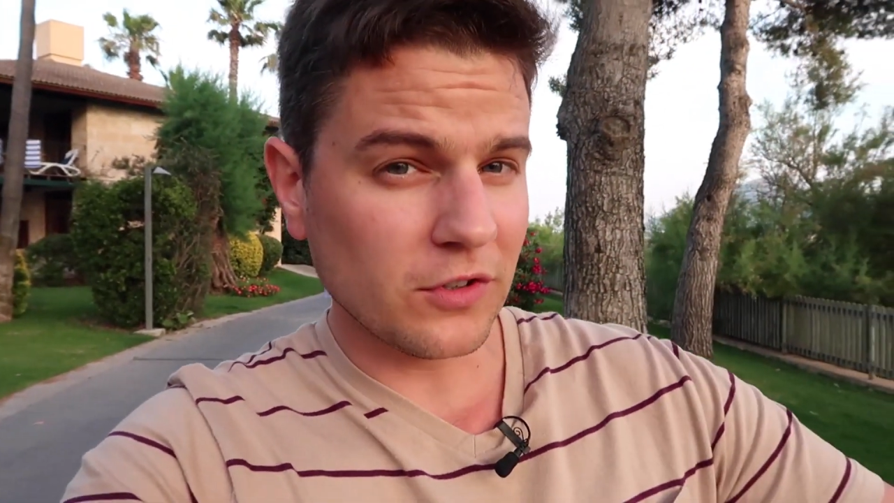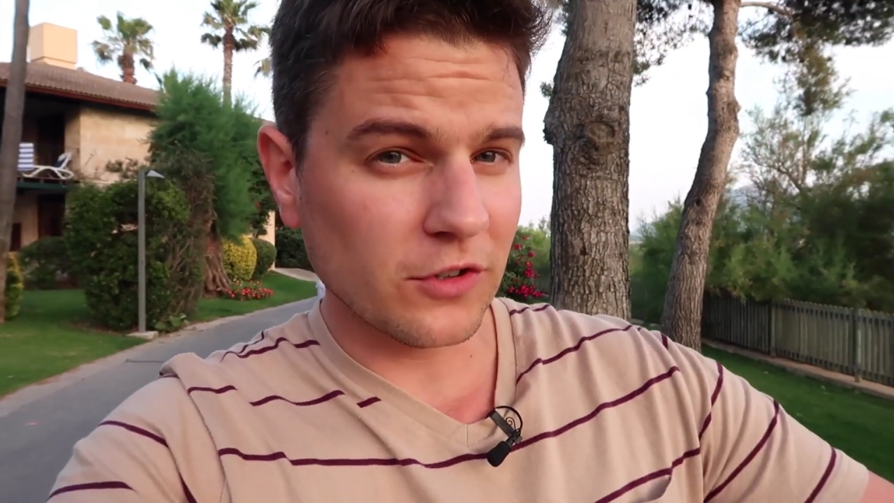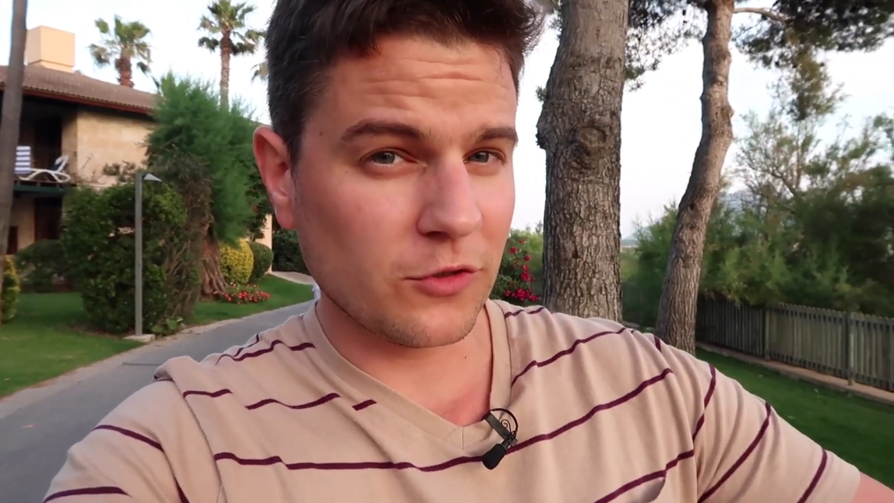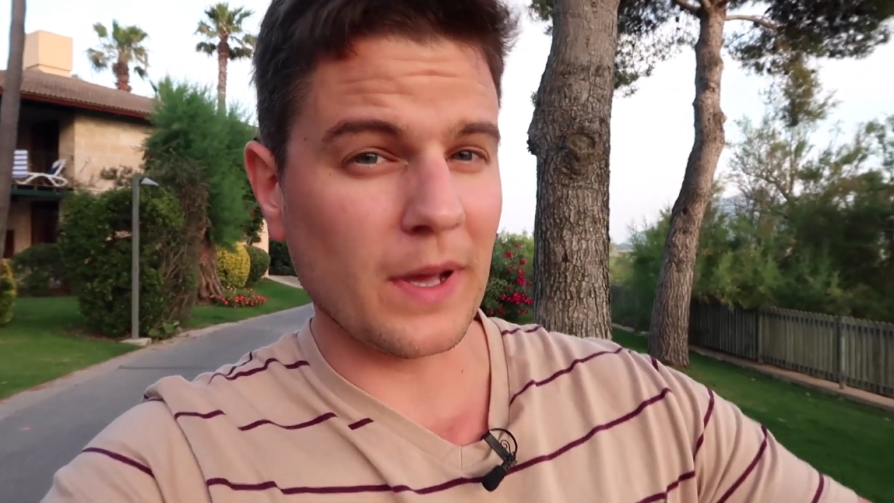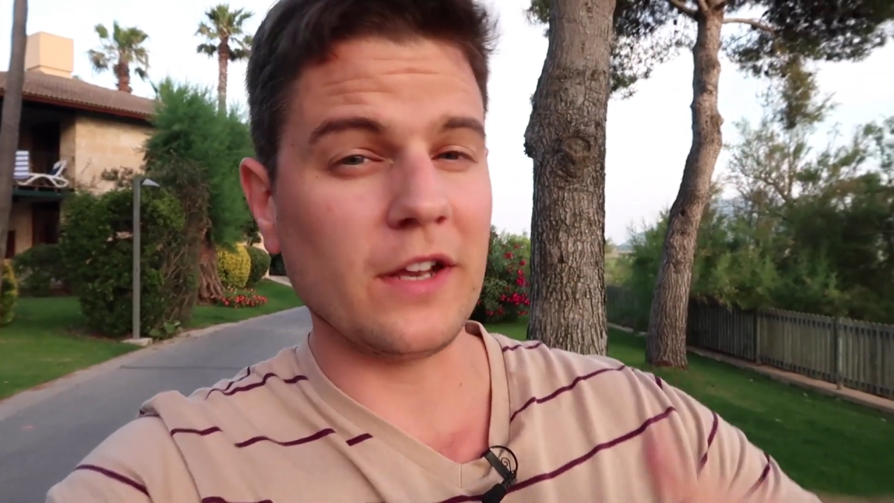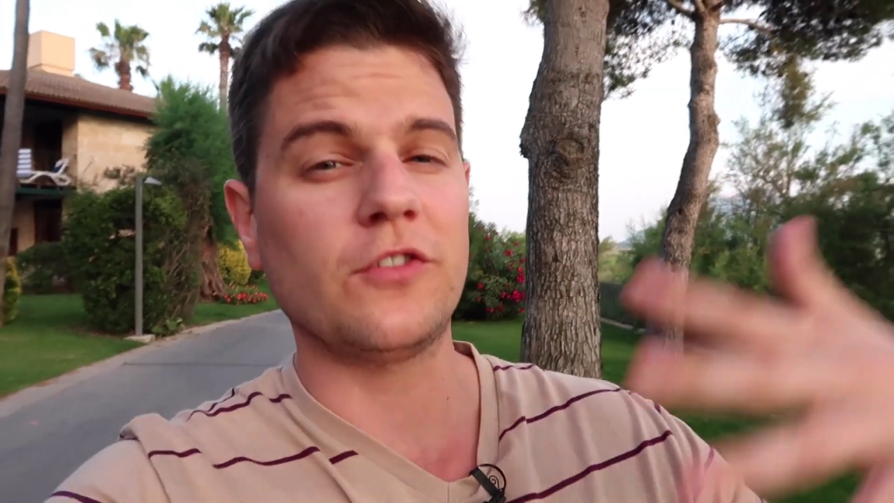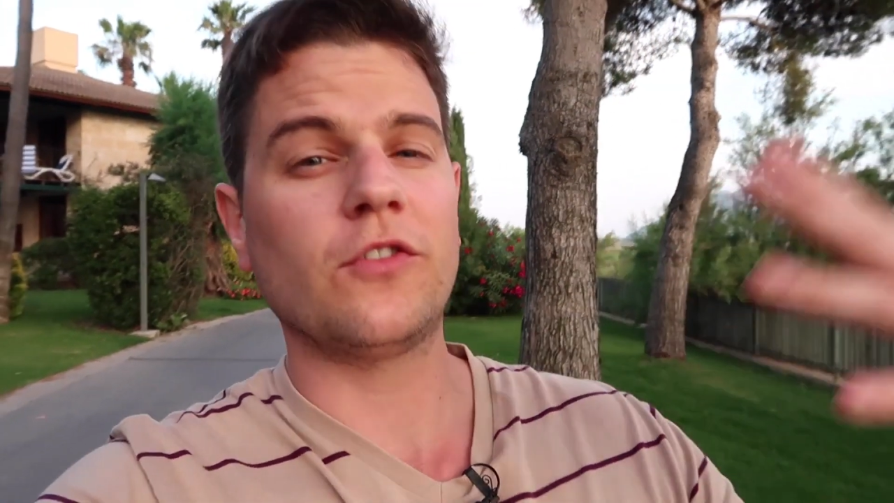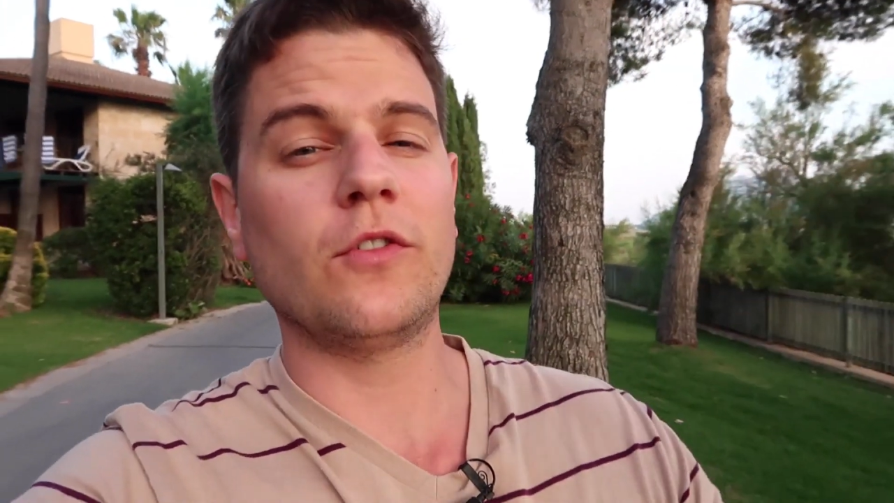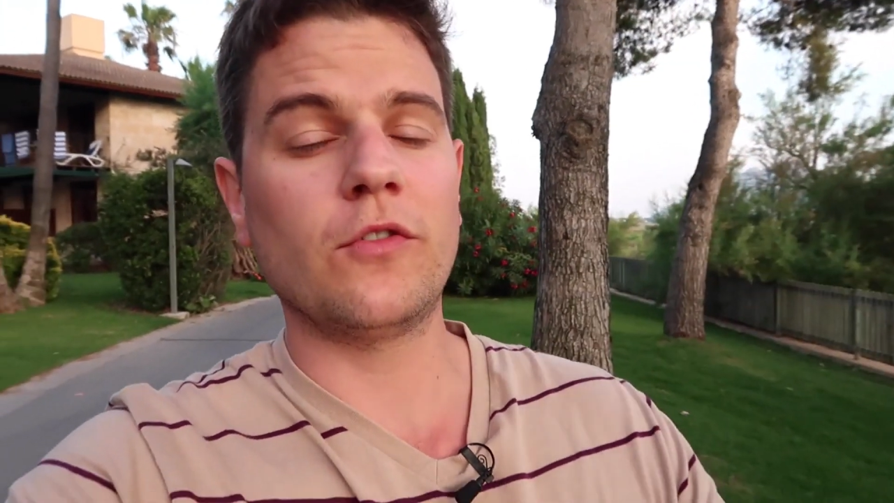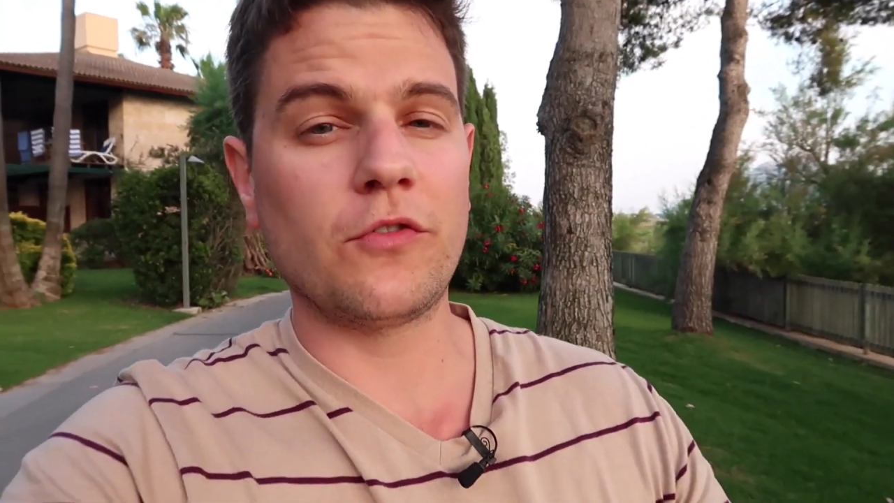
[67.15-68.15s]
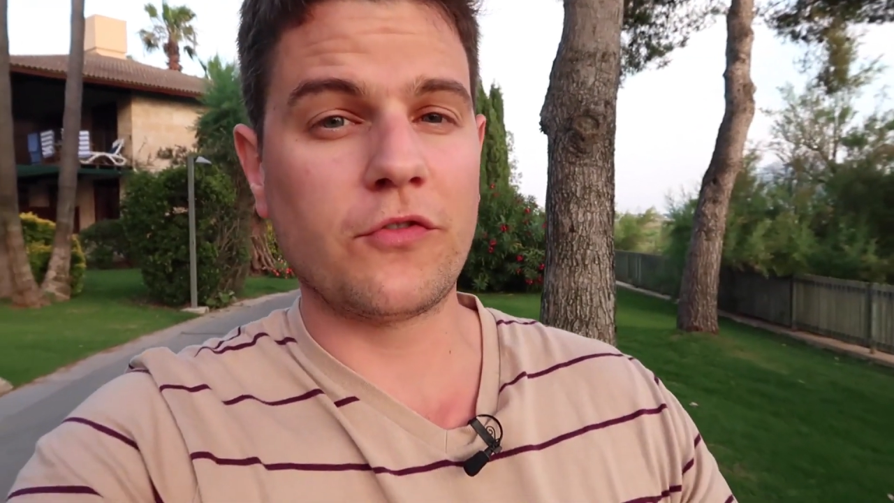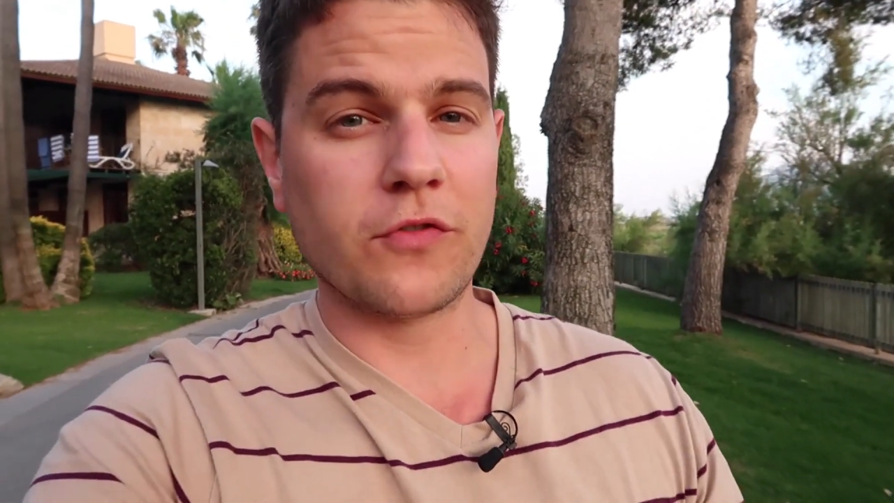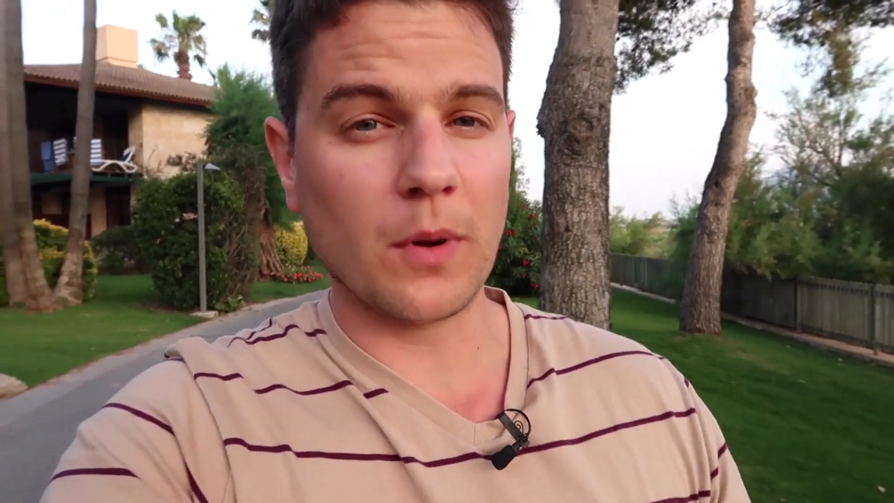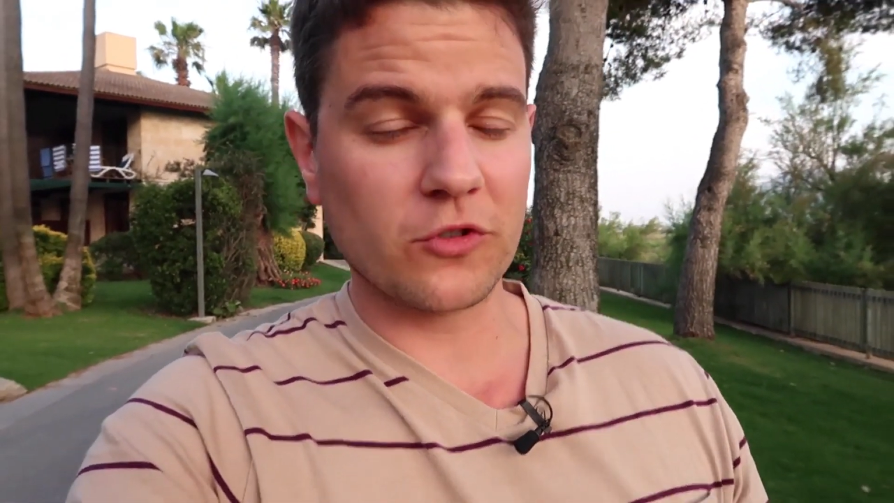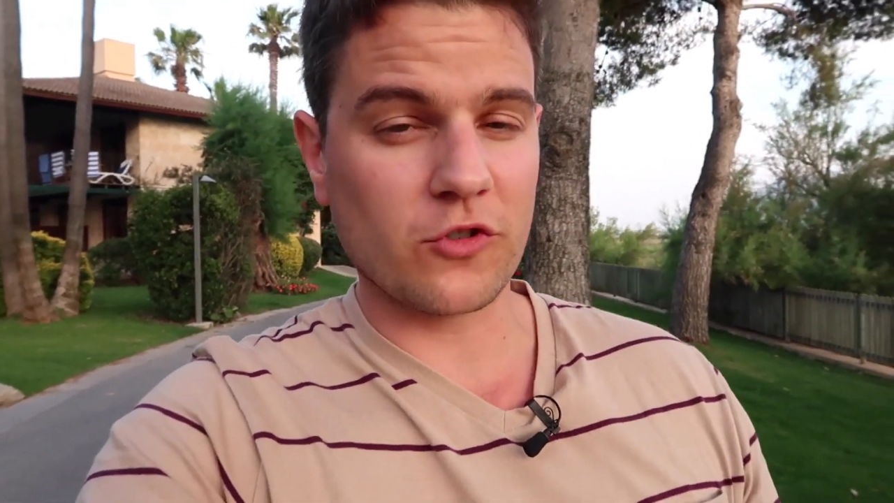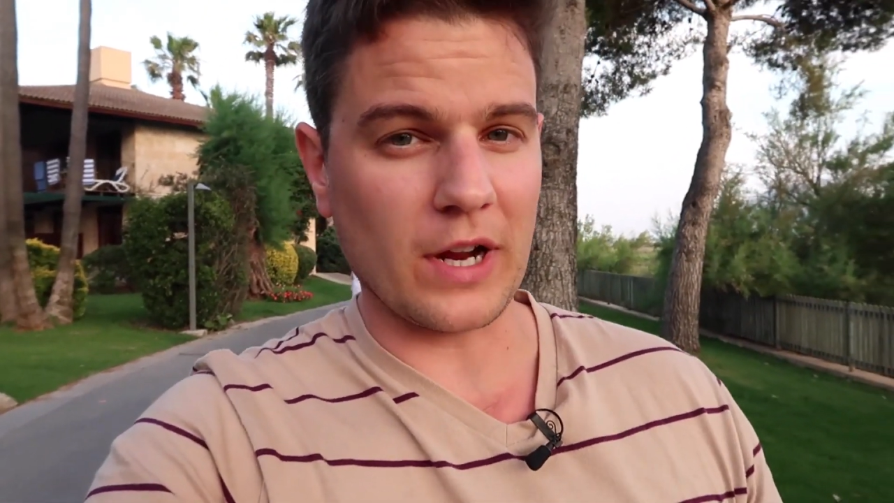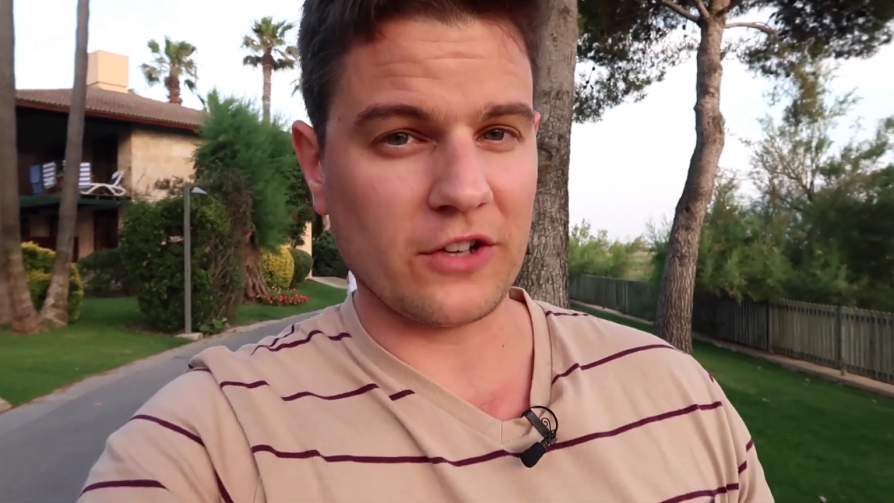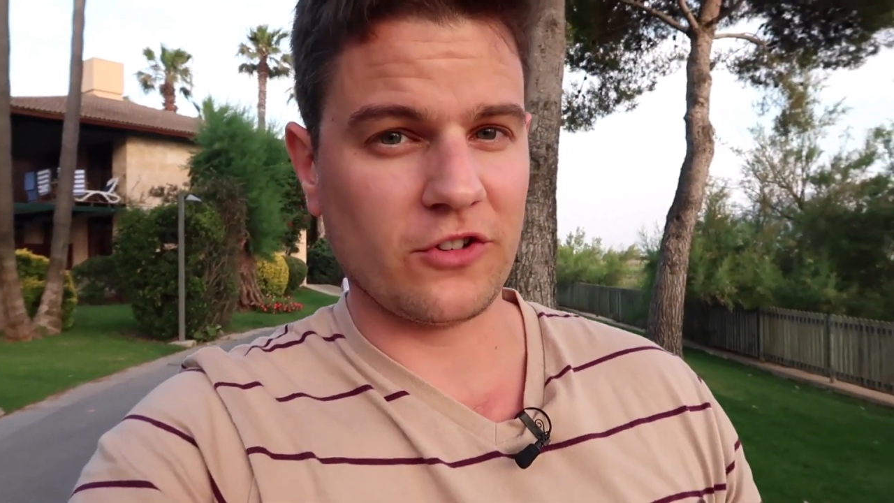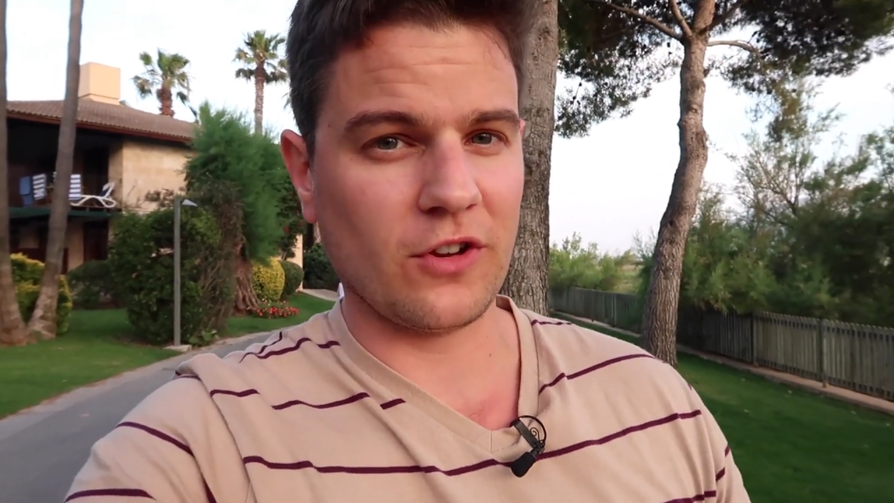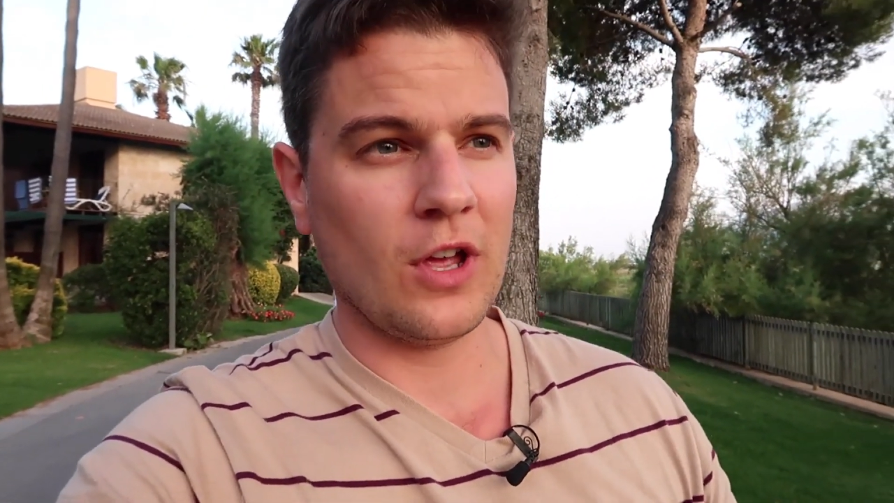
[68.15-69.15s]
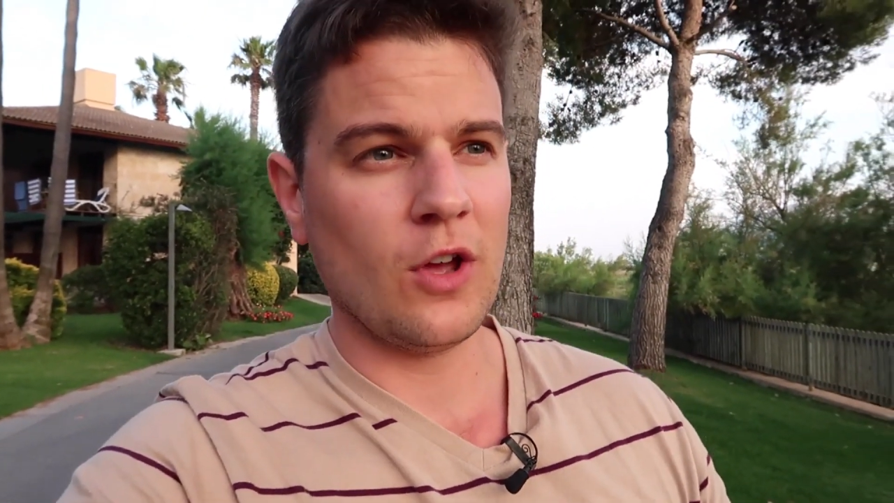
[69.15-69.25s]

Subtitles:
to learn Spanish from scratch,